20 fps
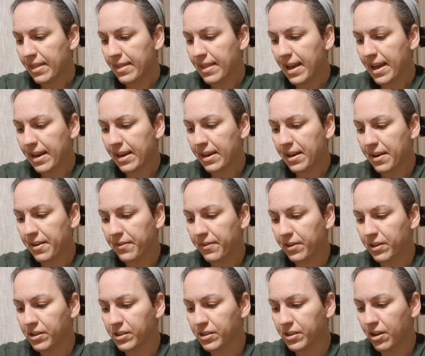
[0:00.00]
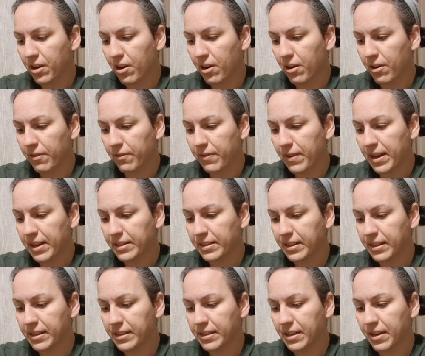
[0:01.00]
that covers all
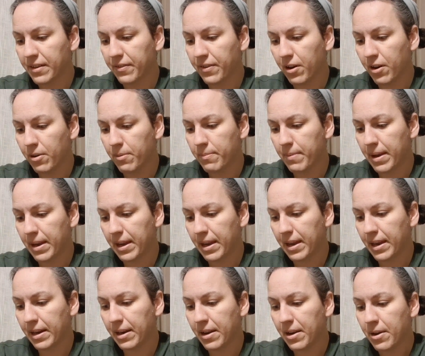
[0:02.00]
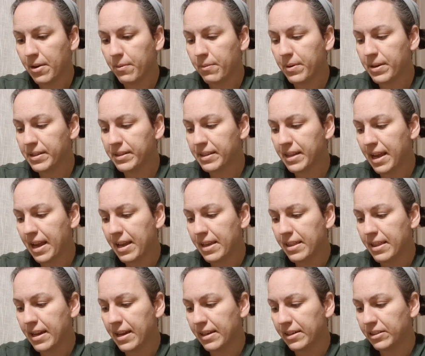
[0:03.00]
phases of homemaking, we say
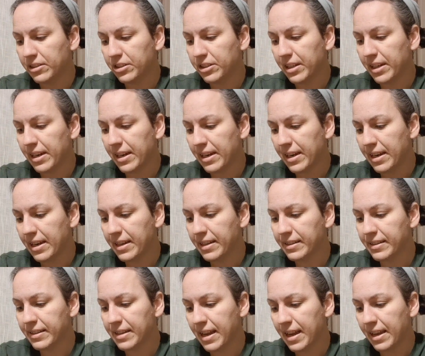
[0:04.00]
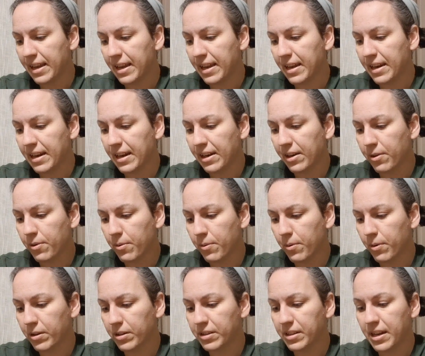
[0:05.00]
that she is taking a
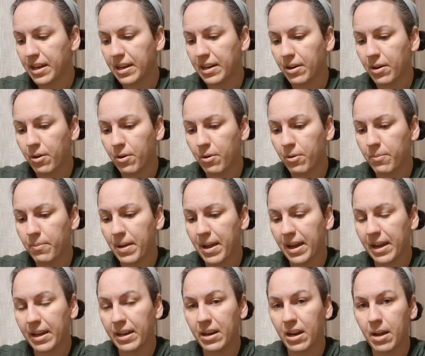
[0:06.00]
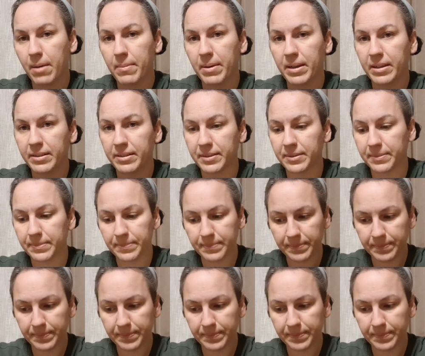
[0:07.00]
course in home economics.